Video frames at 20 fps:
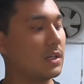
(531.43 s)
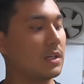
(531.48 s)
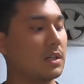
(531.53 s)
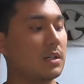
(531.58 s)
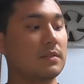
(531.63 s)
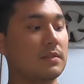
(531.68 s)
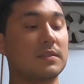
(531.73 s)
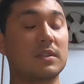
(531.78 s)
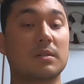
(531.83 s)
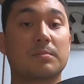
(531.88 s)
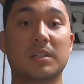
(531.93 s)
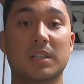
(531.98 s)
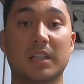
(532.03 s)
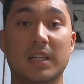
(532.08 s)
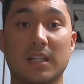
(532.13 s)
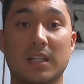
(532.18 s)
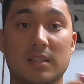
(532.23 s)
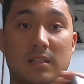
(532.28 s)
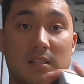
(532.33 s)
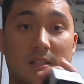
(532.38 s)
of the
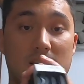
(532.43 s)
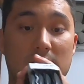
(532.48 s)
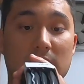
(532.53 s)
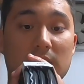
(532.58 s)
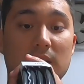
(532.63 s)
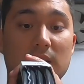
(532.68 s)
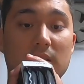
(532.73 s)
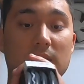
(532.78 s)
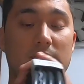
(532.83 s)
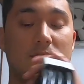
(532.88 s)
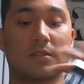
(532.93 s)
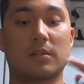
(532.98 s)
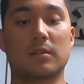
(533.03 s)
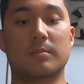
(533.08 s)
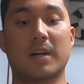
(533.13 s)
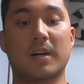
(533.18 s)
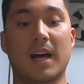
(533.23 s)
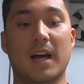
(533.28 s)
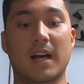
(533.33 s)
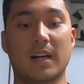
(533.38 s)
plates, another four
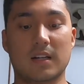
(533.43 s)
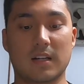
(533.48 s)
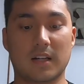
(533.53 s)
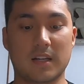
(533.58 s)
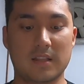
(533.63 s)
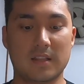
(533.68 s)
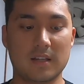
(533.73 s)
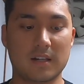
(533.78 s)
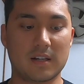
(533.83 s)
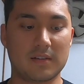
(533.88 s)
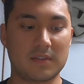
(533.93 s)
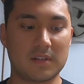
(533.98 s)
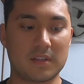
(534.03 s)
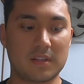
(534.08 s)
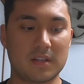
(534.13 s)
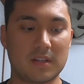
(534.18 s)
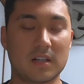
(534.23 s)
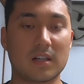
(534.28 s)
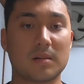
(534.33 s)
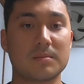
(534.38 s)
pack. I think
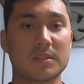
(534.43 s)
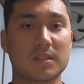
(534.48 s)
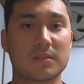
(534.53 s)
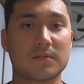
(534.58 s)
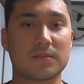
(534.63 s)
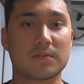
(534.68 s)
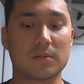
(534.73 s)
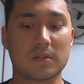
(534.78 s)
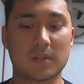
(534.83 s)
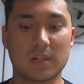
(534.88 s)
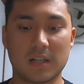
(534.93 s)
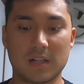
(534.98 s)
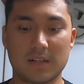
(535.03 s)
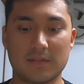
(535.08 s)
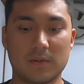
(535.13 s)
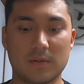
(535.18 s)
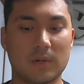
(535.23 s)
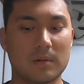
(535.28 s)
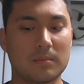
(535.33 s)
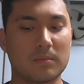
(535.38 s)
everything comes in four, and if
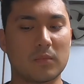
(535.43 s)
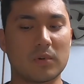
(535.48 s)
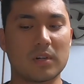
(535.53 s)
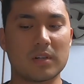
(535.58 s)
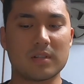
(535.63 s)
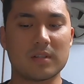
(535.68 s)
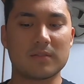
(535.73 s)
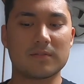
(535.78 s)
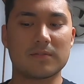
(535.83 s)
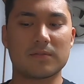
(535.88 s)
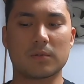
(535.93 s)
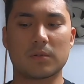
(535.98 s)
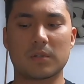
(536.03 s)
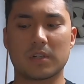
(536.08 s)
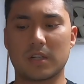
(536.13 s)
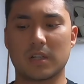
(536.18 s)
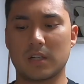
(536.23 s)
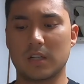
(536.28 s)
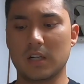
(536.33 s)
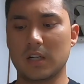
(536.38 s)
you want more than
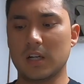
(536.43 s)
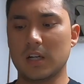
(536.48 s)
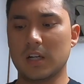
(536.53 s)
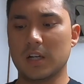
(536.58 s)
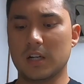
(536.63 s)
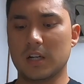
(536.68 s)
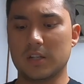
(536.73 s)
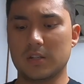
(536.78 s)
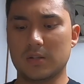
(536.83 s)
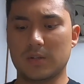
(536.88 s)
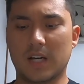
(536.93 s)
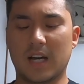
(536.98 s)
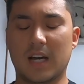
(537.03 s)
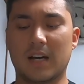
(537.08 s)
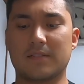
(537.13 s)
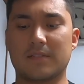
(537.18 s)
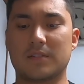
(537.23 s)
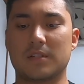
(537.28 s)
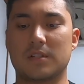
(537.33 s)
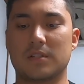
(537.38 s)
four, you have
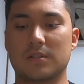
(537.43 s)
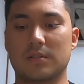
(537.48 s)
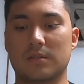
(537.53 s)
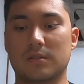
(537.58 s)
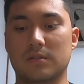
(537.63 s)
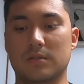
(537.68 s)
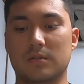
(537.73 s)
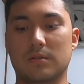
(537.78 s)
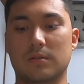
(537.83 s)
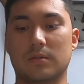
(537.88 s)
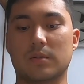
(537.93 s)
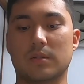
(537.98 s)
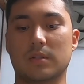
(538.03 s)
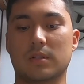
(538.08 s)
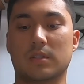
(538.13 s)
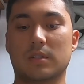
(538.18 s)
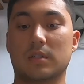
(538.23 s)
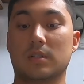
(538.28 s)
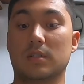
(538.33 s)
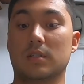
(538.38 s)
to
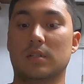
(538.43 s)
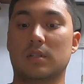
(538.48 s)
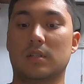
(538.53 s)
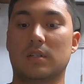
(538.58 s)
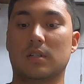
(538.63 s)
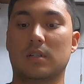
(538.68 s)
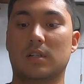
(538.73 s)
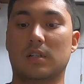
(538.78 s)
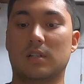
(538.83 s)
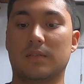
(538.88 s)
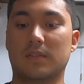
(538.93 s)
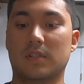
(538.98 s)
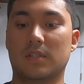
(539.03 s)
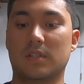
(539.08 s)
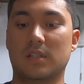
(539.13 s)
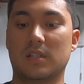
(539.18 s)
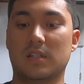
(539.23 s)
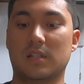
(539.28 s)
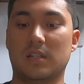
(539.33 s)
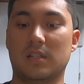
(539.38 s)

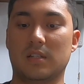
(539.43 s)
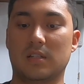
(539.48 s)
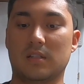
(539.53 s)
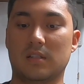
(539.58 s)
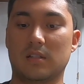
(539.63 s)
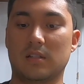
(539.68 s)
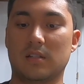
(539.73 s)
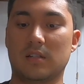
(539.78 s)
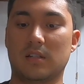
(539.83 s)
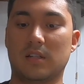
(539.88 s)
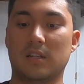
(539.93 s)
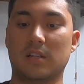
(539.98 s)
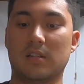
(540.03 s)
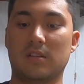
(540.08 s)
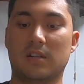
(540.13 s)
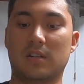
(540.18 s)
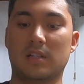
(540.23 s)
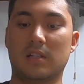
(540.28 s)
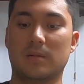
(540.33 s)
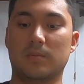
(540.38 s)
obviously either
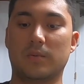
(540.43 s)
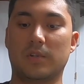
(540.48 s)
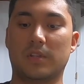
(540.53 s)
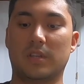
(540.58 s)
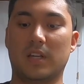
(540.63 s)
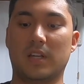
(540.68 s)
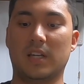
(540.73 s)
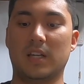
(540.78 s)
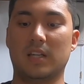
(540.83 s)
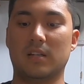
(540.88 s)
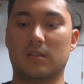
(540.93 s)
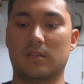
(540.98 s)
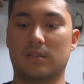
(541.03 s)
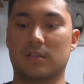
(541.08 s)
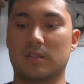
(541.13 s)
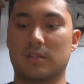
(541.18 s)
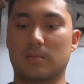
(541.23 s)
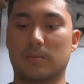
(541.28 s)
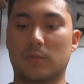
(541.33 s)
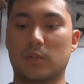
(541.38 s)
end up with eight or
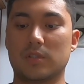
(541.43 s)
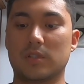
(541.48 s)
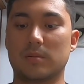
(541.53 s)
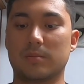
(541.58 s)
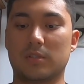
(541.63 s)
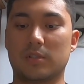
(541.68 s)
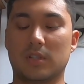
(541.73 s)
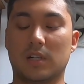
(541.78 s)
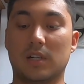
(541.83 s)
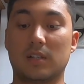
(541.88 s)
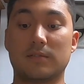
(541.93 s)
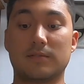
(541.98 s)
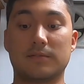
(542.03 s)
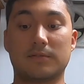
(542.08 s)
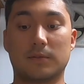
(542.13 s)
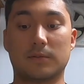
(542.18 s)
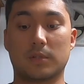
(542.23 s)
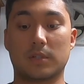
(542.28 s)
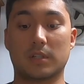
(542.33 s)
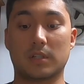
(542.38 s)
some multiple of
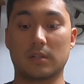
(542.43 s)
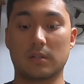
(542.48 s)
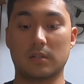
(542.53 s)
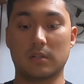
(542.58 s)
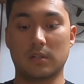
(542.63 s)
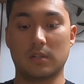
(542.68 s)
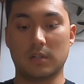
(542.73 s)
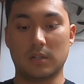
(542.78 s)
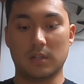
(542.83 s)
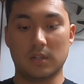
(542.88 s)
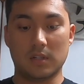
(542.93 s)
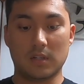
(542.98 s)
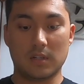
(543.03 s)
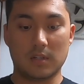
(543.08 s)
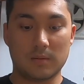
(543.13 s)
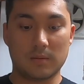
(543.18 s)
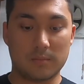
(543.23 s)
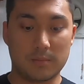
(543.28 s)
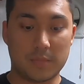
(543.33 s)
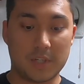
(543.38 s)
four.
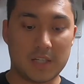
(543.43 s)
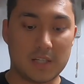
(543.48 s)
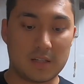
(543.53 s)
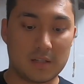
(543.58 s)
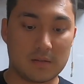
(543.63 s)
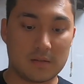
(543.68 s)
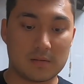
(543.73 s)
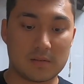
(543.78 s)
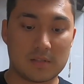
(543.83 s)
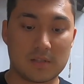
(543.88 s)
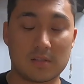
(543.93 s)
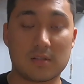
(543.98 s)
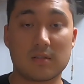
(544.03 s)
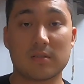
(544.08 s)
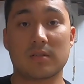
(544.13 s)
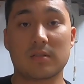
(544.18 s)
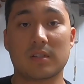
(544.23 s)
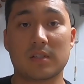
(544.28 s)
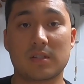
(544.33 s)
But since there's only